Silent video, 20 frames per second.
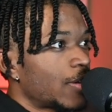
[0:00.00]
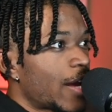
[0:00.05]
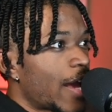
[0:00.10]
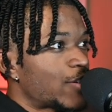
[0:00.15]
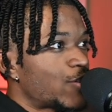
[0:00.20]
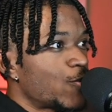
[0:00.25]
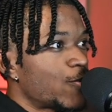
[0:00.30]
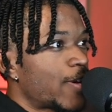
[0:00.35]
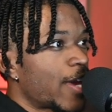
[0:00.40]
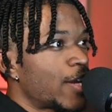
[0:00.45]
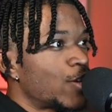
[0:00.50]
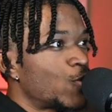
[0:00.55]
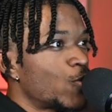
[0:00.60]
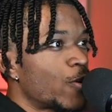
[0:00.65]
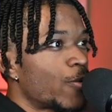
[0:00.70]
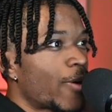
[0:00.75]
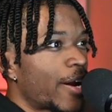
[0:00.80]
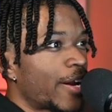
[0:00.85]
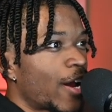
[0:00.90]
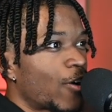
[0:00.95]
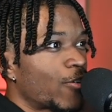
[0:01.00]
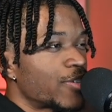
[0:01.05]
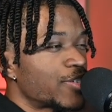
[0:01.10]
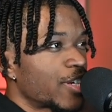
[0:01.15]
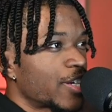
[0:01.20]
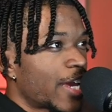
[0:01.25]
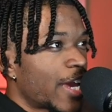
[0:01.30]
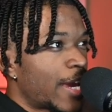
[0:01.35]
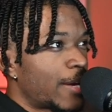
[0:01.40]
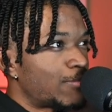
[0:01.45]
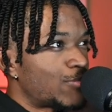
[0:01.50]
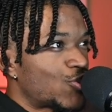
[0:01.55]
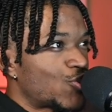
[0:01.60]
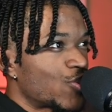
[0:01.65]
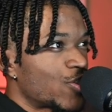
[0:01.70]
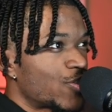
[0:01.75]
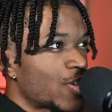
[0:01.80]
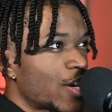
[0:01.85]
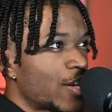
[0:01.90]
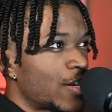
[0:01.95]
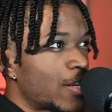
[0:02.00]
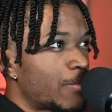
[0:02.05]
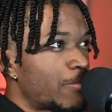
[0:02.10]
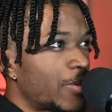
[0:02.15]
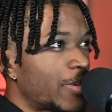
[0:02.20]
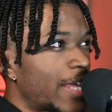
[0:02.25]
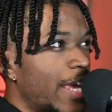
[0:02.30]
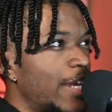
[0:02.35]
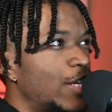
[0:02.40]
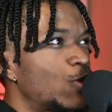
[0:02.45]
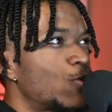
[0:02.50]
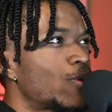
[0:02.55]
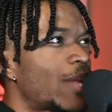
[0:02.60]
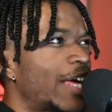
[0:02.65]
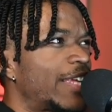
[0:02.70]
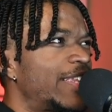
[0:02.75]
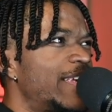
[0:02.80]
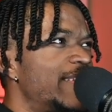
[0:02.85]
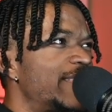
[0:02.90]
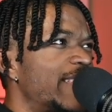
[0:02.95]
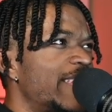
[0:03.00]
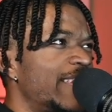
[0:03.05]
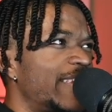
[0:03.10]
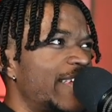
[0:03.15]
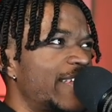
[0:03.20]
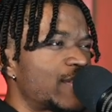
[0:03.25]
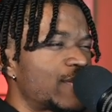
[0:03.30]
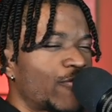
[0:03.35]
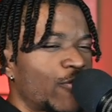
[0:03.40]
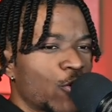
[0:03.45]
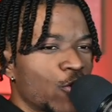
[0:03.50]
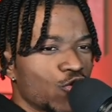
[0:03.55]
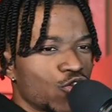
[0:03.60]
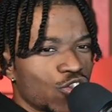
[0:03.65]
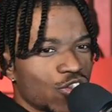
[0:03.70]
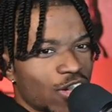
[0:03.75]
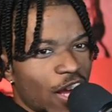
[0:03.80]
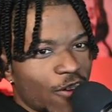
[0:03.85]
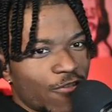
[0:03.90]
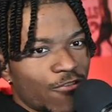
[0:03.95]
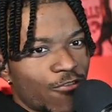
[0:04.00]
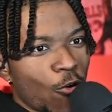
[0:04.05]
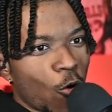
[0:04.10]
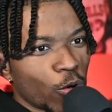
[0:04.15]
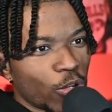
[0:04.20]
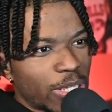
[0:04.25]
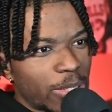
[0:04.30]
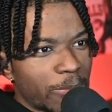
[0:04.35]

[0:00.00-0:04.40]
Actually, you can't do it right now because the game's just ended. But they do like these condensed versions, like 40